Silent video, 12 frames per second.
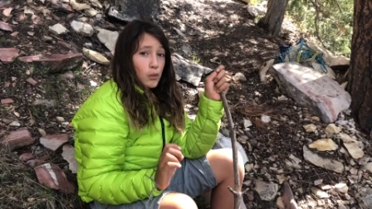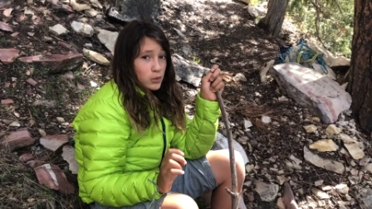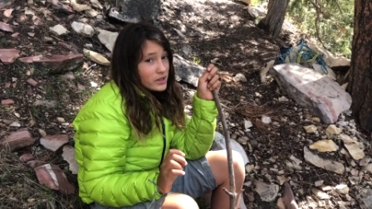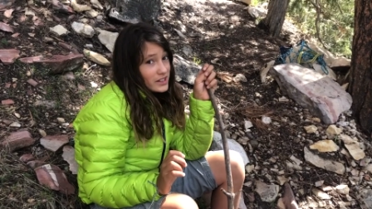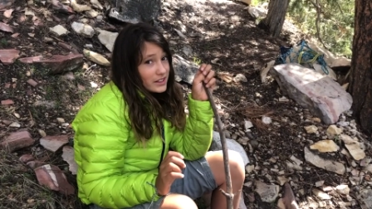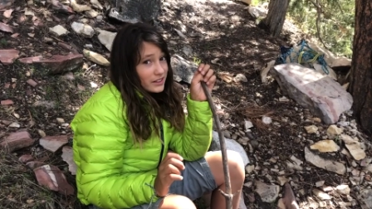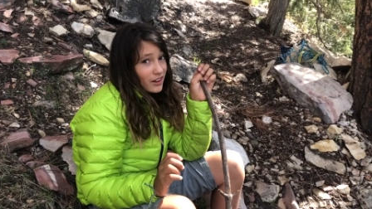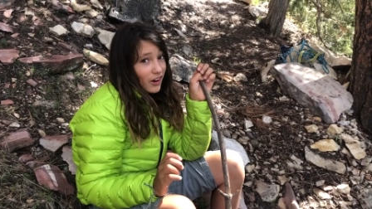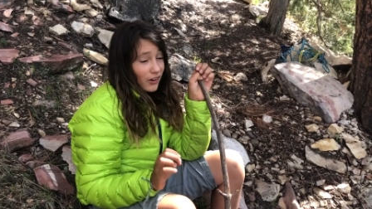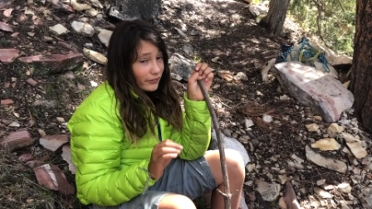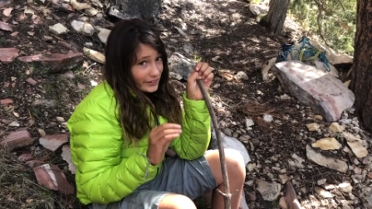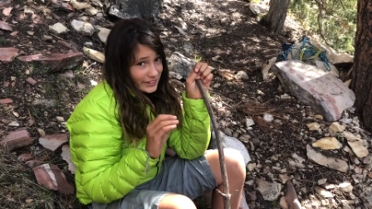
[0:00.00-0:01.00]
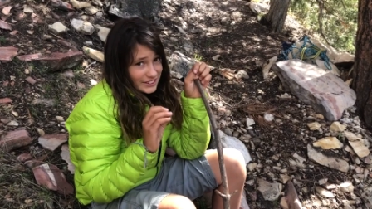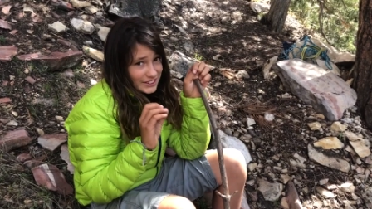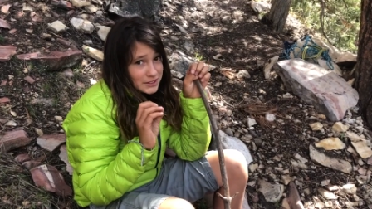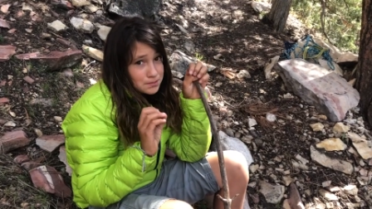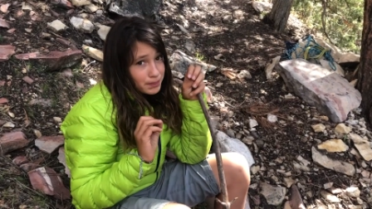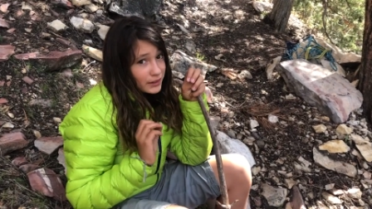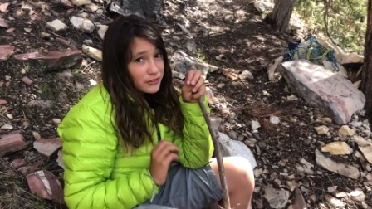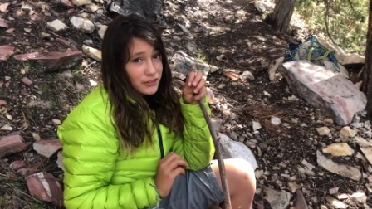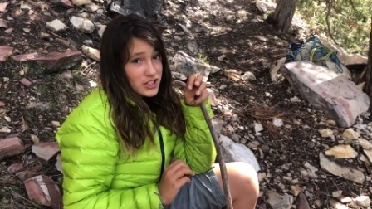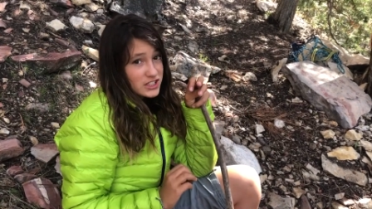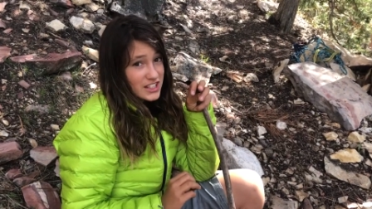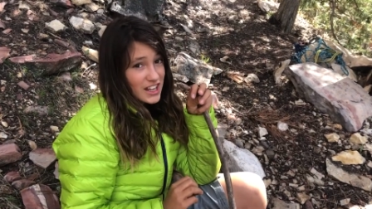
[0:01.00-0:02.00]
We are in
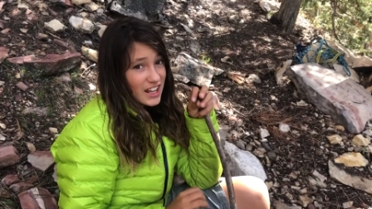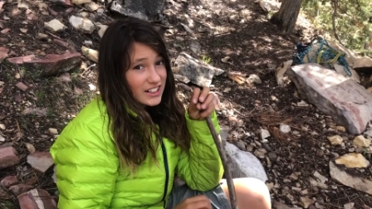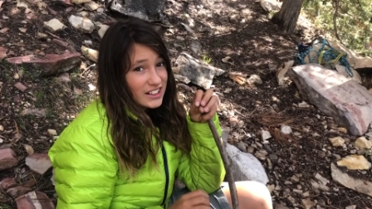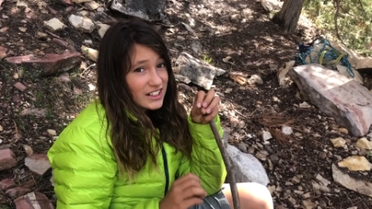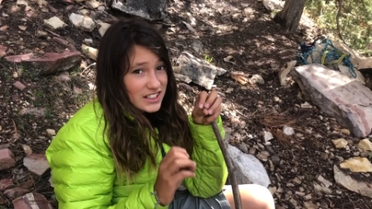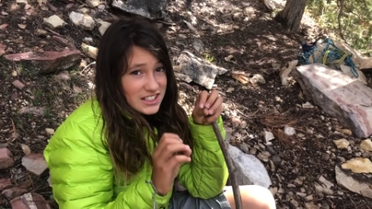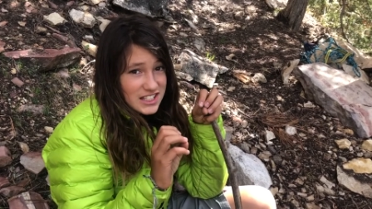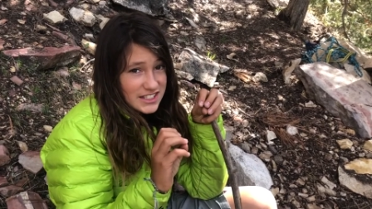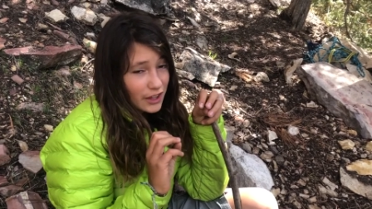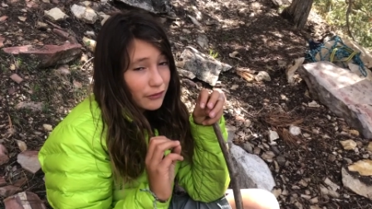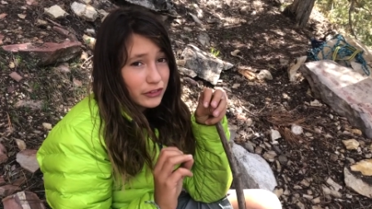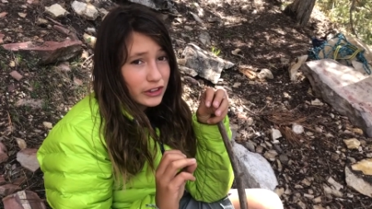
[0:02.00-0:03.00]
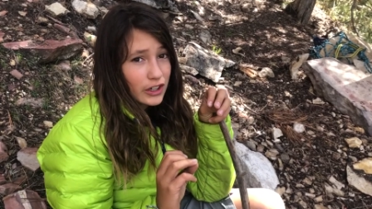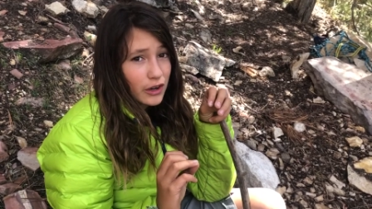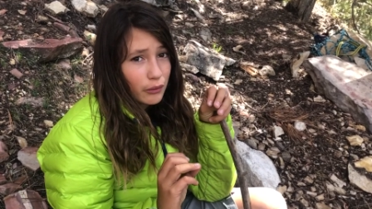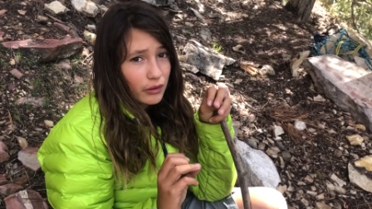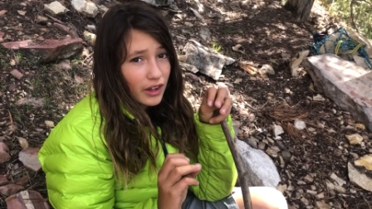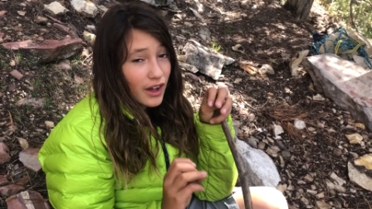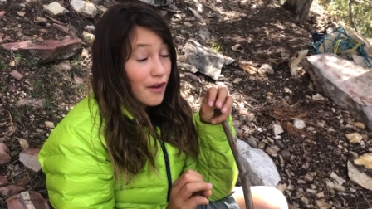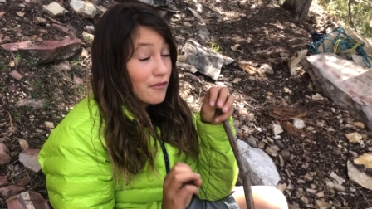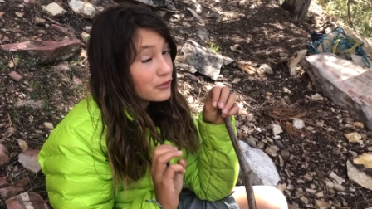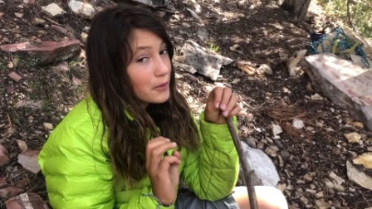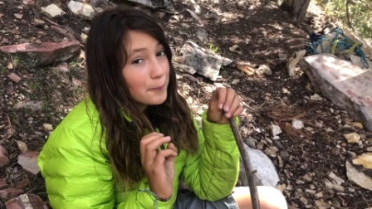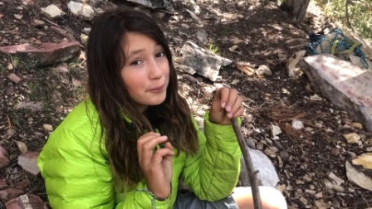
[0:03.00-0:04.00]
Spearfish Canyon, South Dakota
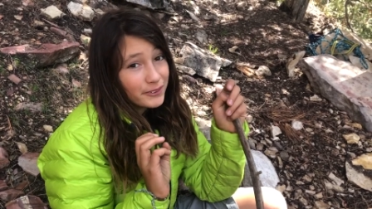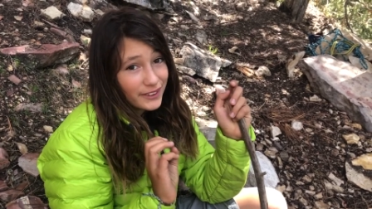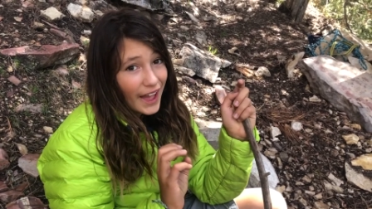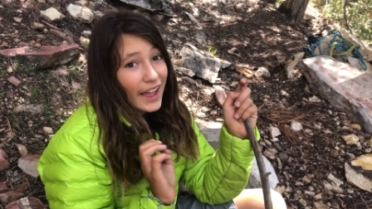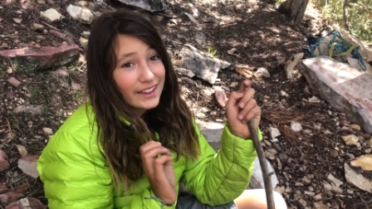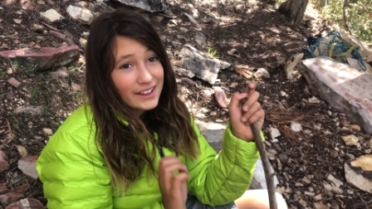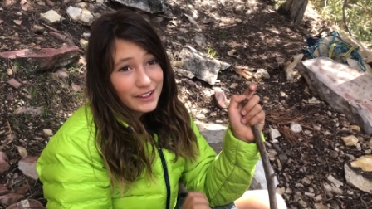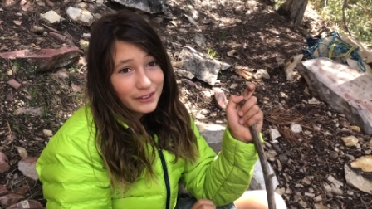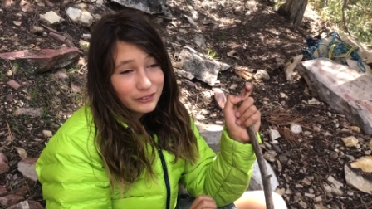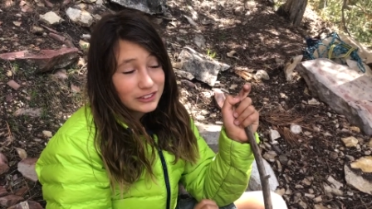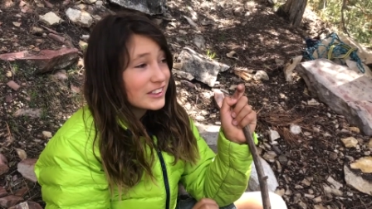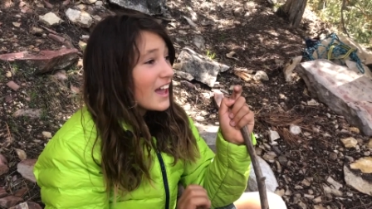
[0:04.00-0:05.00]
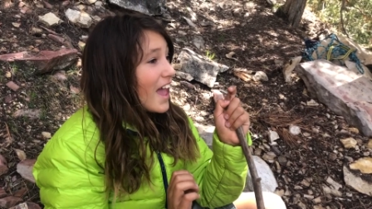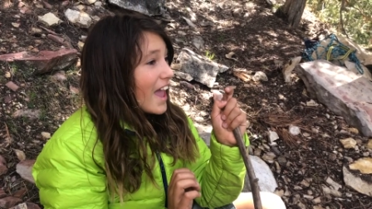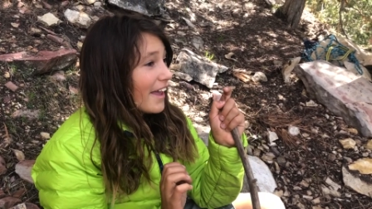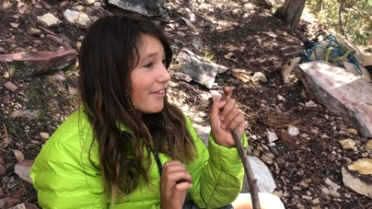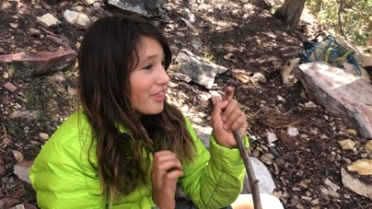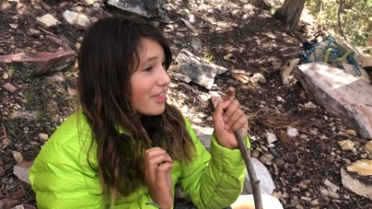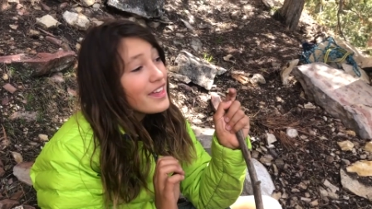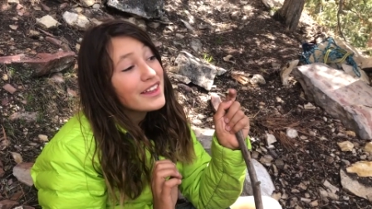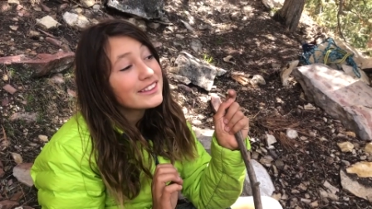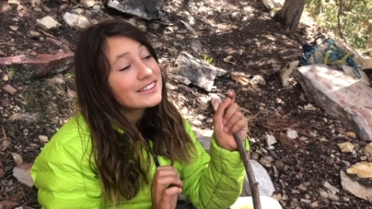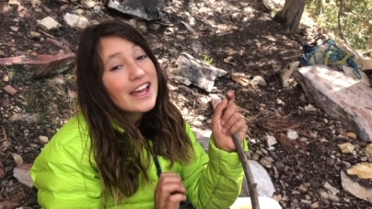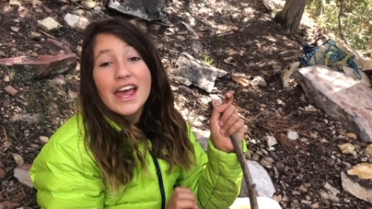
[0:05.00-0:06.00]
of the Black Hills. And
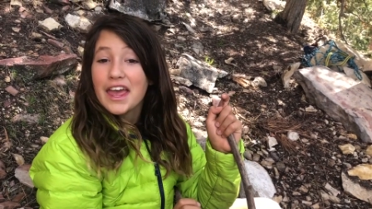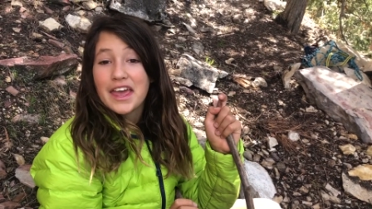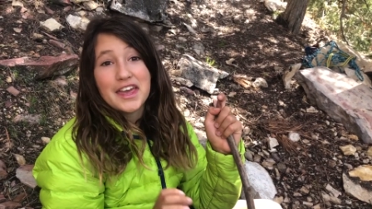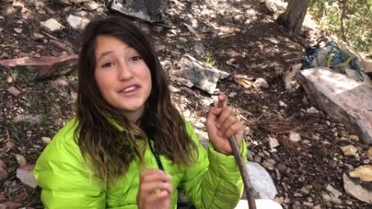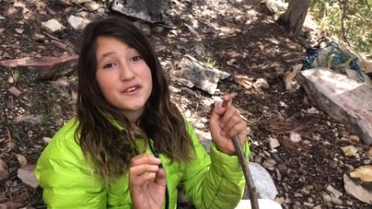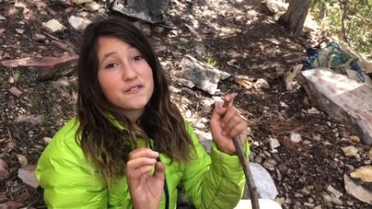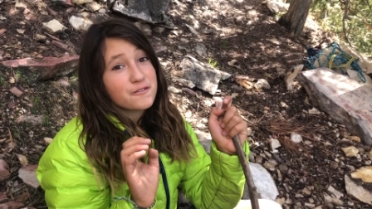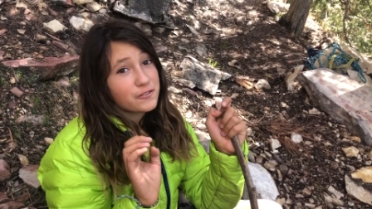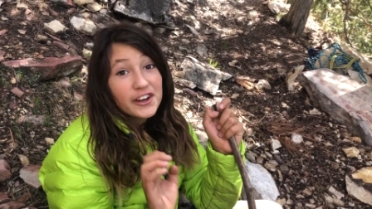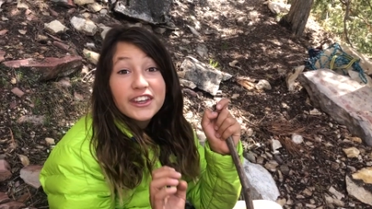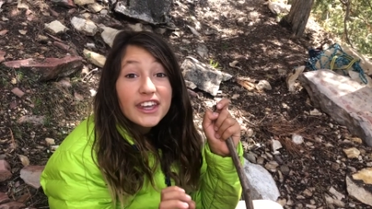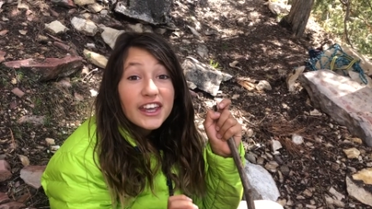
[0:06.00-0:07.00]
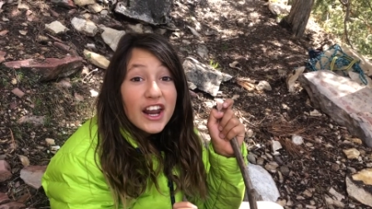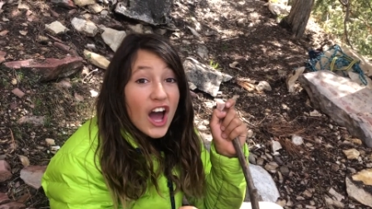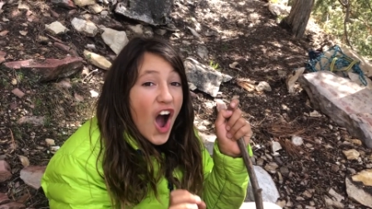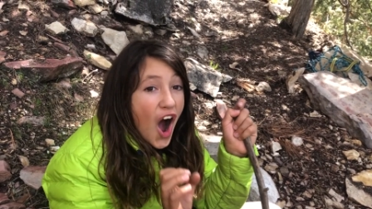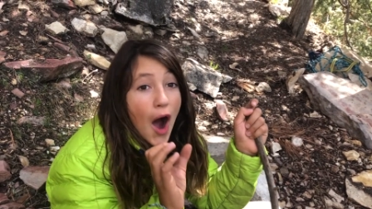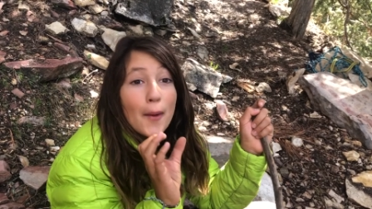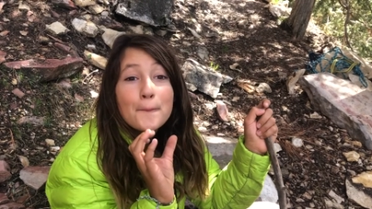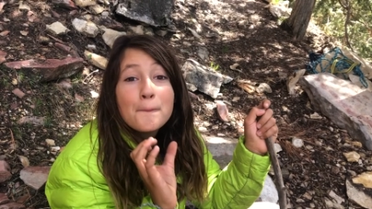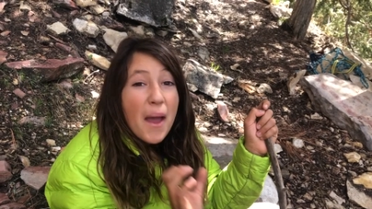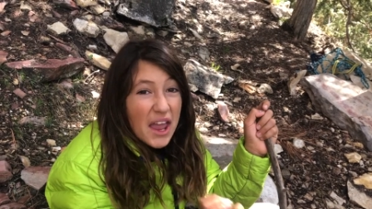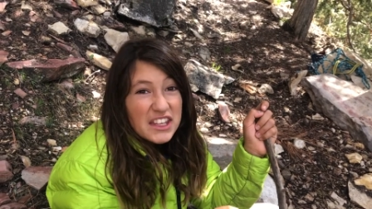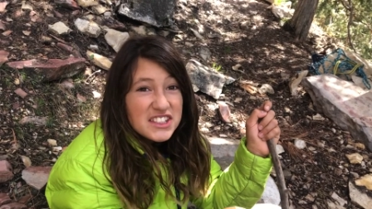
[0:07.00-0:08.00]
this is freaking
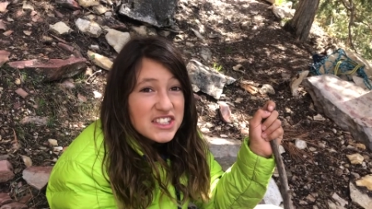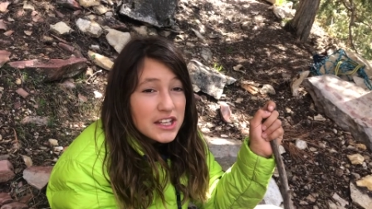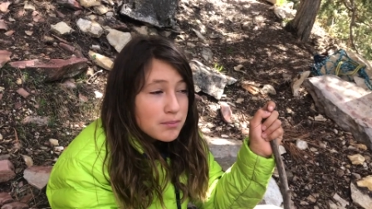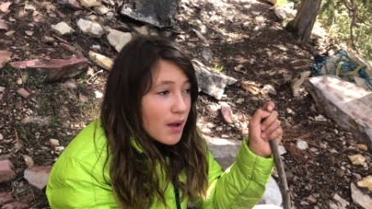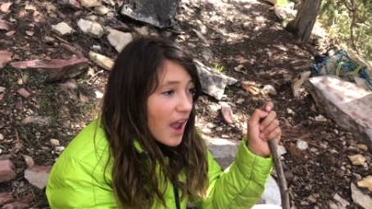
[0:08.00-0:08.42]
amazing,